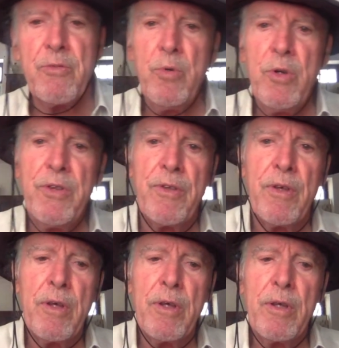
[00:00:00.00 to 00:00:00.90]
worth
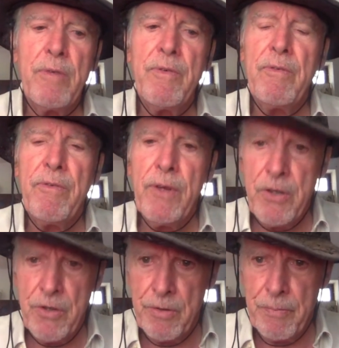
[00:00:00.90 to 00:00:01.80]
of
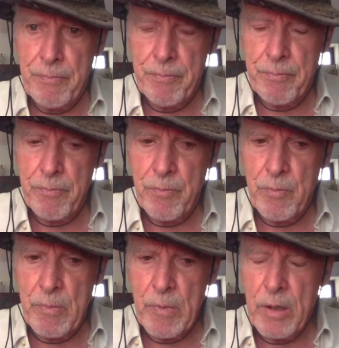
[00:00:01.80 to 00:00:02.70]
inflation.
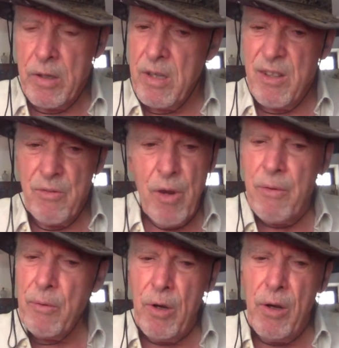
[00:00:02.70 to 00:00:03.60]
It's
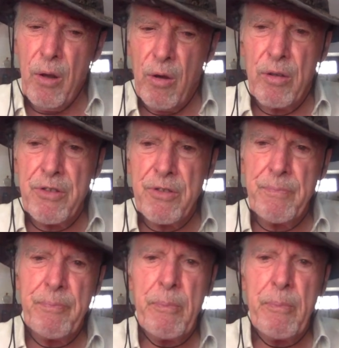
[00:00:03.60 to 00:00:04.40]
rather a lot.